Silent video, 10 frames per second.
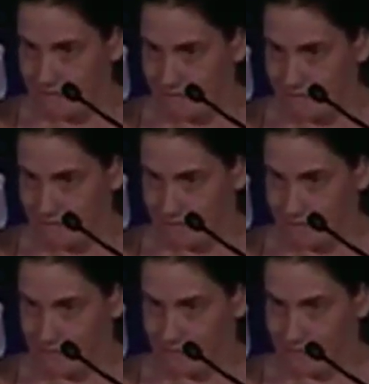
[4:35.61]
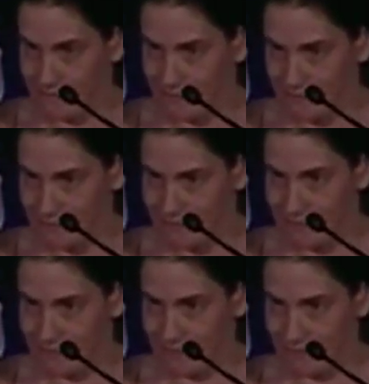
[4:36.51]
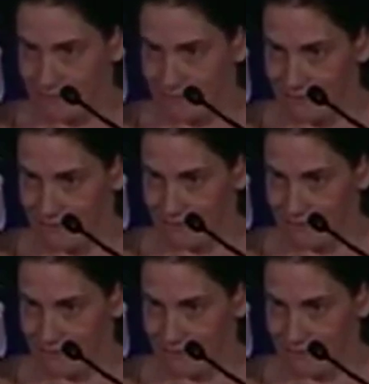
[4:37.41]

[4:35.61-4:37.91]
Nobody speaks.